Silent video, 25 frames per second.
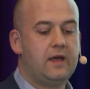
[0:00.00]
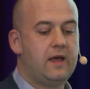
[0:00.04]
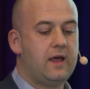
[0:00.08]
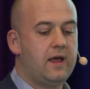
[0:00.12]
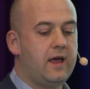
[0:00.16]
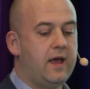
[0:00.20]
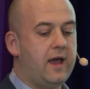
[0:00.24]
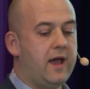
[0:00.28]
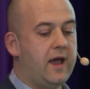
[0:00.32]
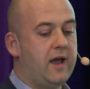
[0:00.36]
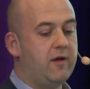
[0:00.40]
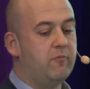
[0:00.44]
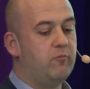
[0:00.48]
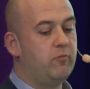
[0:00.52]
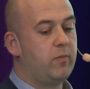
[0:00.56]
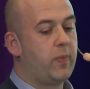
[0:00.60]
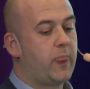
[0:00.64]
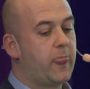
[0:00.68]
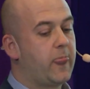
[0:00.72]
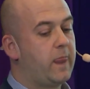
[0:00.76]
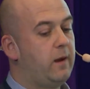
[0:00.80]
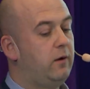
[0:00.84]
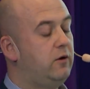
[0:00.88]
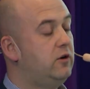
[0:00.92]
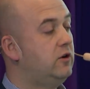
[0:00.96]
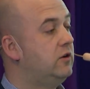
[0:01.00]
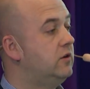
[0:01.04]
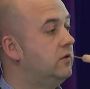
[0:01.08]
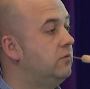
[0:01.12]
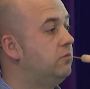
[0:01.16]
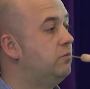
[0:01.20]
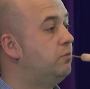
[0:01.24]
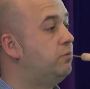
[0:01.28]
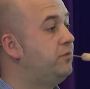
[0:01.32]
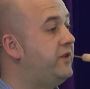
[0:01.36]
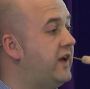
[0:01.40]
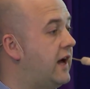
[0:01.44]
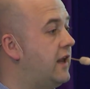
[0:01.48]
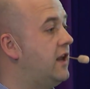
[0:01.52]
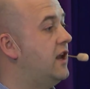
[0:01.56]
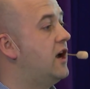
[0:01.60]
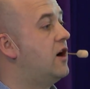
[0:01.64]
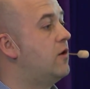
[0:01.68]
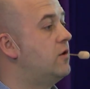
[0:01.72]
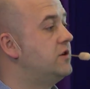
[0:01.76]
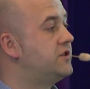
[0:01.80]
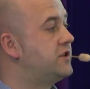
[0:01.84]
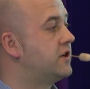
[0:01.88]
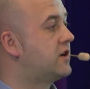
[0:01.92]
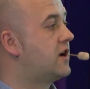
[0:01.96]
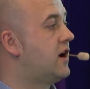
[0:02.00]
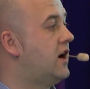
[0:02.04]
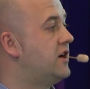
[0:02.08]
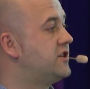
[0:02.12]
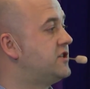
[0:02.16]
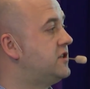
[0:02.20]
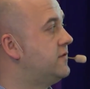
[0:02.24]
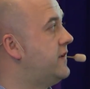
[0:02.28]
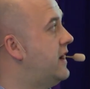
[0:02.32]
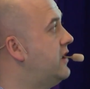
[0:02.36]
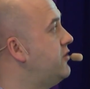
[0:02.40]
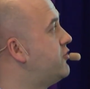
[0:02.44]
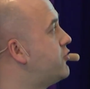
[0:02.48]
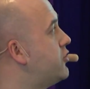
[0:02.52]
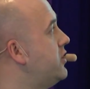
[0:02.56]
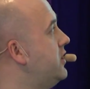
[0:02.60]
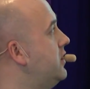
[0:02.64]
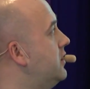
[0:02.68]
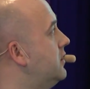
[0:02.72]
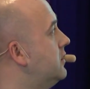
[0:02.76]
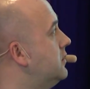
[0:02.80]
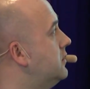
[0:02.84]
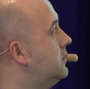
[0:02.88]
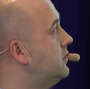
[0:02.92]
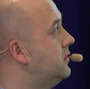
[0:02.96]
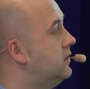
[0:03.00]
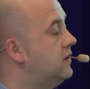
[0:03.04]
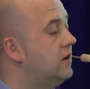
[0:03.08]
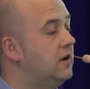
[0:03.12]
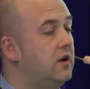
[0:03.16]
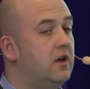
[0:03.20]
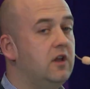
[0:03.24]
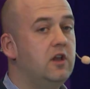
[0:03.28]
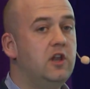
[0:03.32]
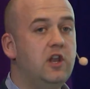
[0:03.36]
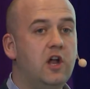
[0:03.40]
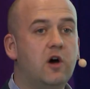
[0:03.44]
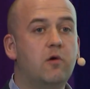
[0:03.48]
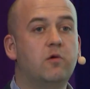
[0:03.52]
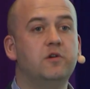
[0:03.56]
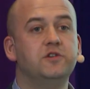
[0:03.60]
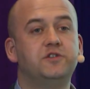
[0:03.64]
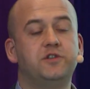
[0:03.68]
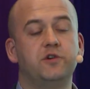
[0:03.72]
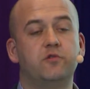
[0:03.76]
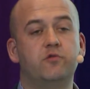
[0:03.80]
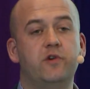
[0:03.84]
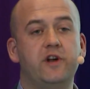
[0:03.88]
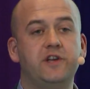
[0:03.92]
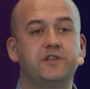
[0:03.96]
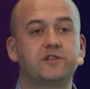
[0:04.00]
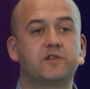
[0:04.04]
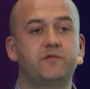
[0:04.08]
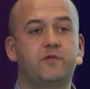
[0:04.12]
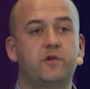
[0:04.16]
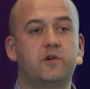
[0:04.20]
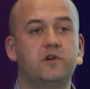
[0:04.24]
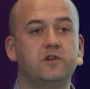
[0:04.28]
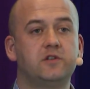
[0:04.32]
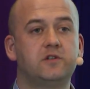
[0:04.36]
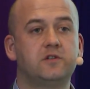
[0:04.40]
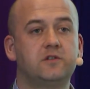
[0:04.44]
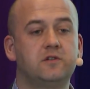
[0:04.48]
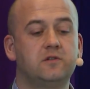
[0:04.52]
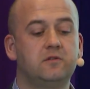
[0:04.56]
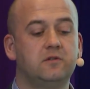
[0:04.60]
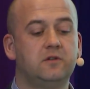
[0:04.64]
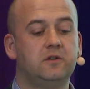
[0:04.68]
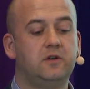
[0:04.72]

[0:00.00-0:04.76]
That lowers the cost of entry, lowers the risk for us,